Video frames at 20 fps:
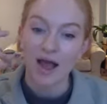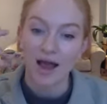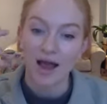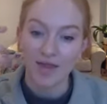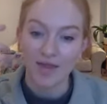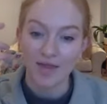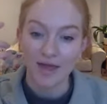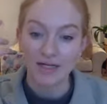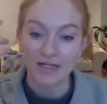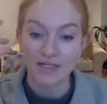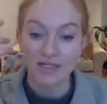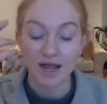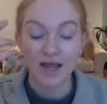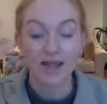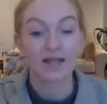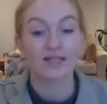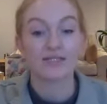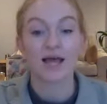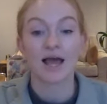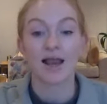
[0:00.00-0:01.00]
and then
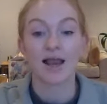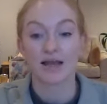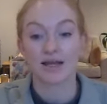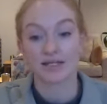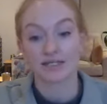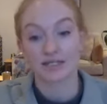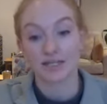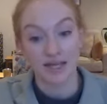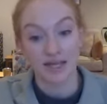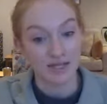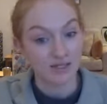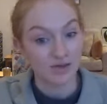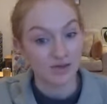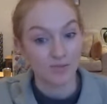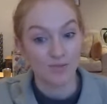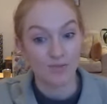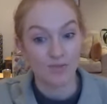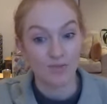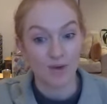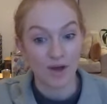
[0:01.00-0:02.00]
psychedelics is
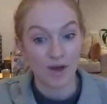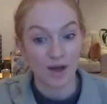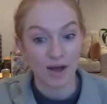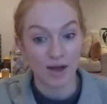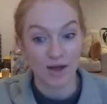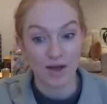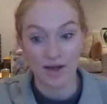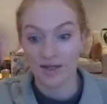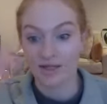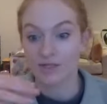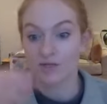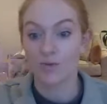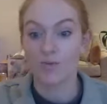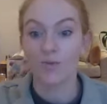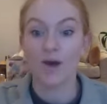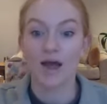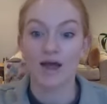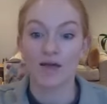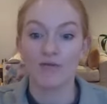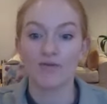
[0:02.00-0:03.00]
a
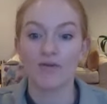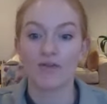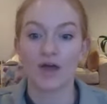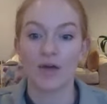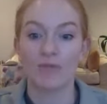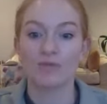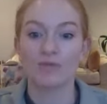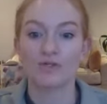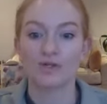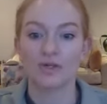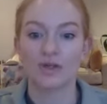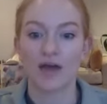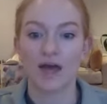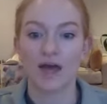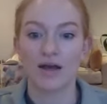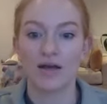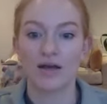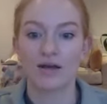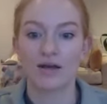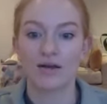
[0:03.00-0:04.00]
way for them to
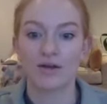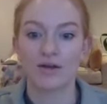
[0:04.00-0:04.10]
then